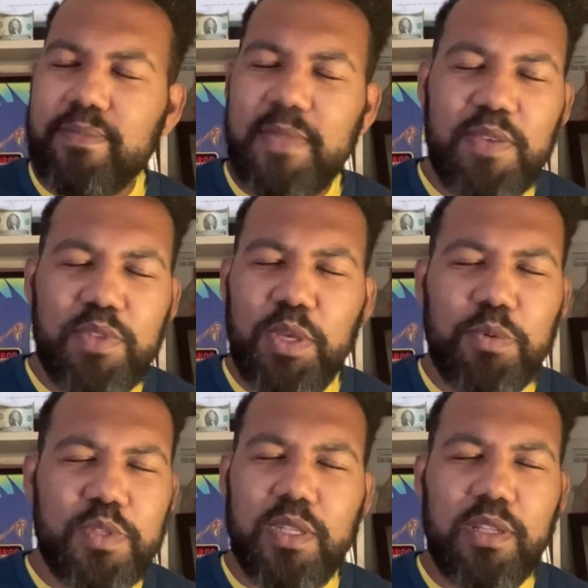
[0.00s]
even though it
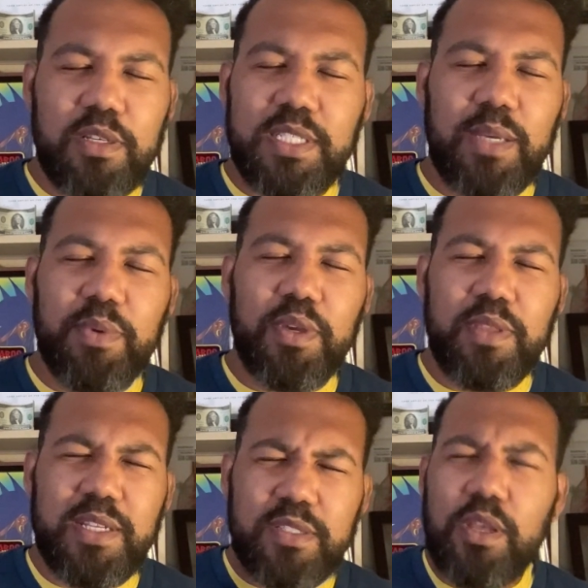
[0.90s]
was a long time ago,
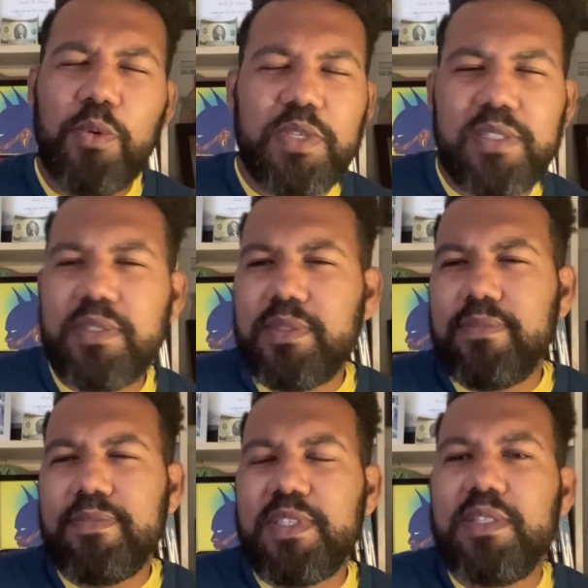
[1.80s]
that has always
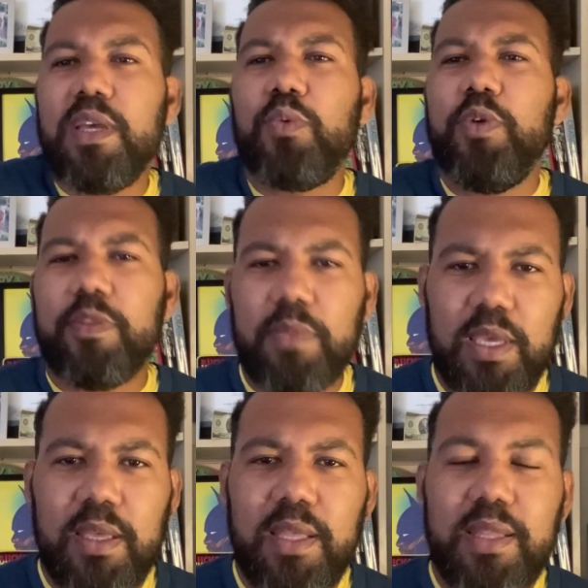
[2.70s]
stuck with me,
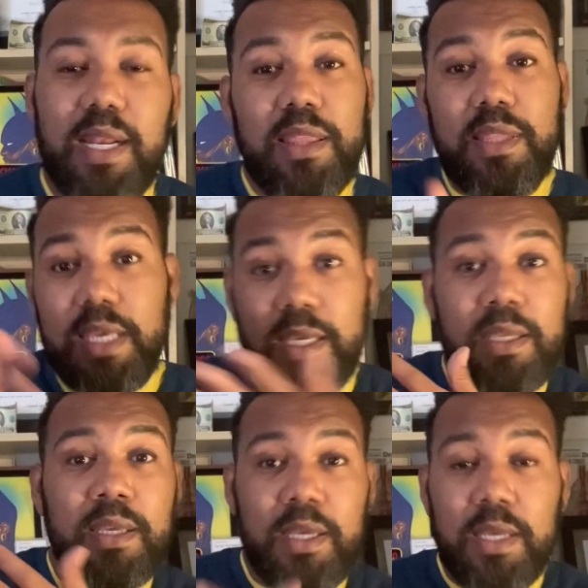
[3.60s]
that I think
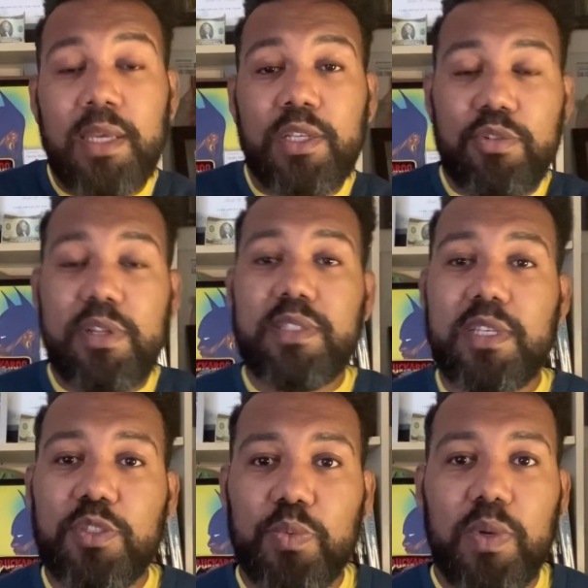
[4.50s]

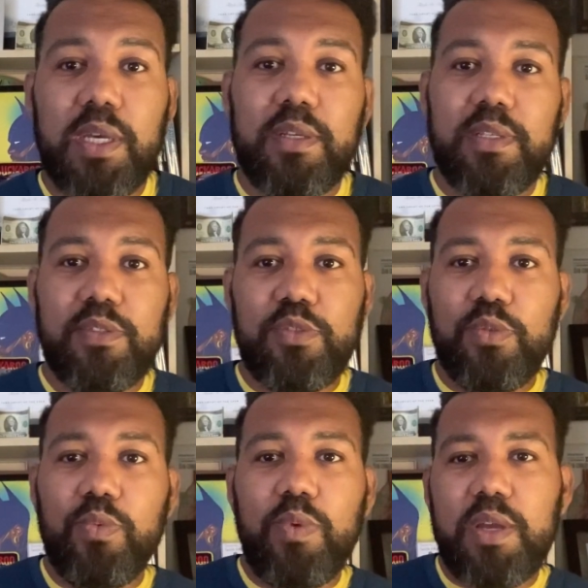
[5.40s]
translates well
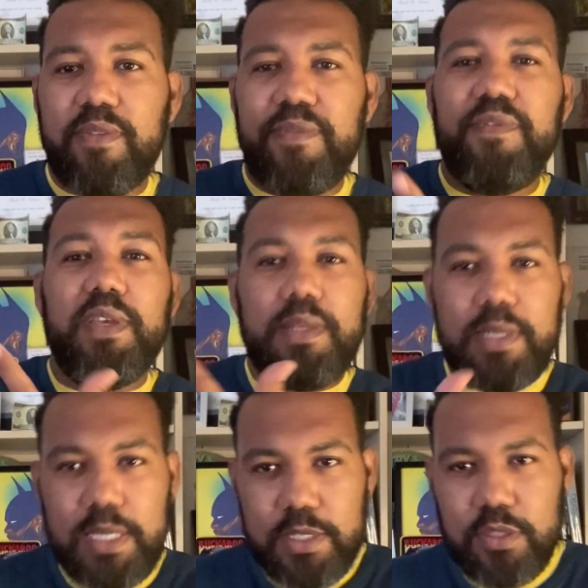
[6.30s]
into where Finn
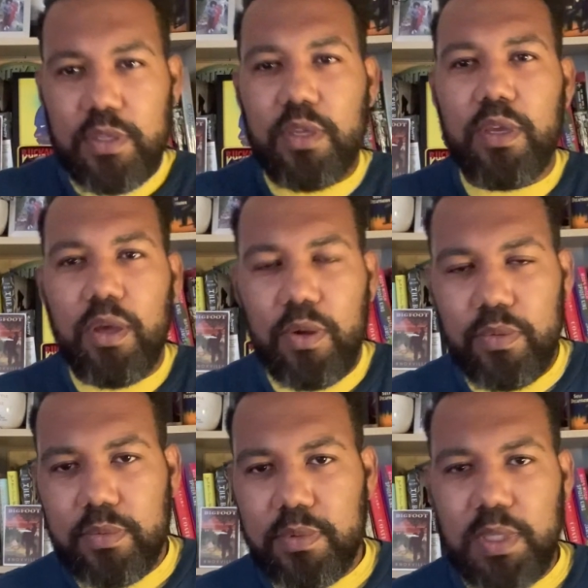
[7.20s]
needs to go.
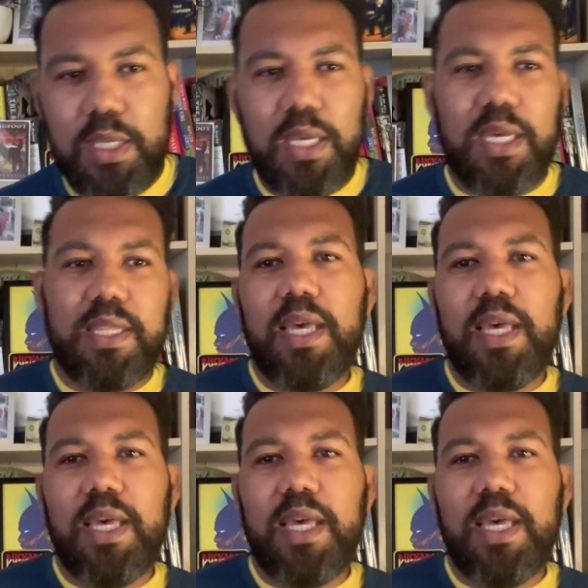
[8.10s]
And